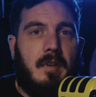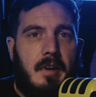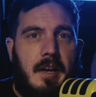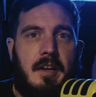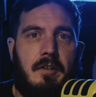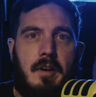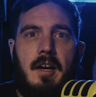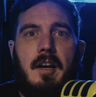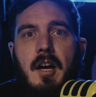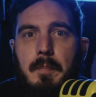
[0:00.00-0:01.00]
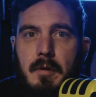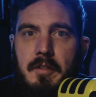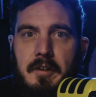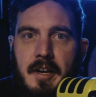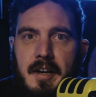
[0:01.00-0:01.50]
And a couple
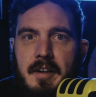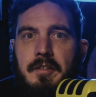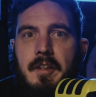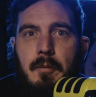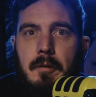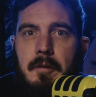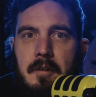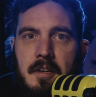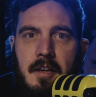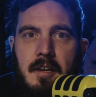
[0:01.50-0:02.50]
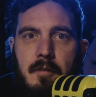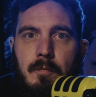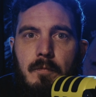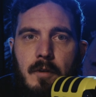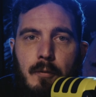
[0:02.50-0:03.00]
other guys that were key
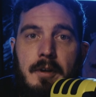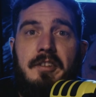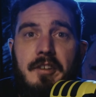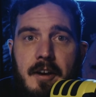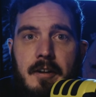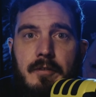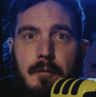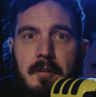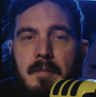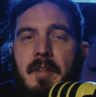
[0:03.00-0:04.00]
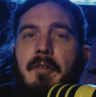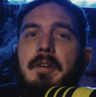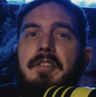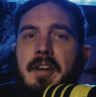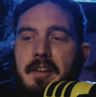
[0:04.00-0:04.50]
re-signings for them. They
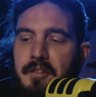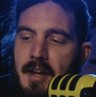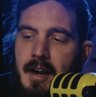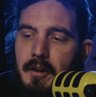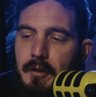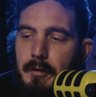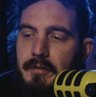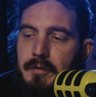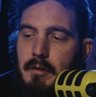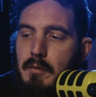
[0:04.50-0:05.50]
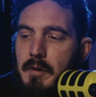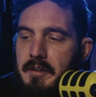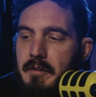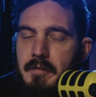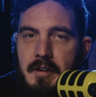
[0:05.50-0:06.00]
re-signed Zach Ertz to a
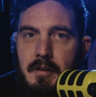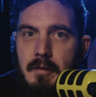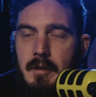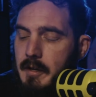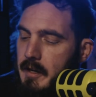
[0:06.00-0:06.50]
1-year deal.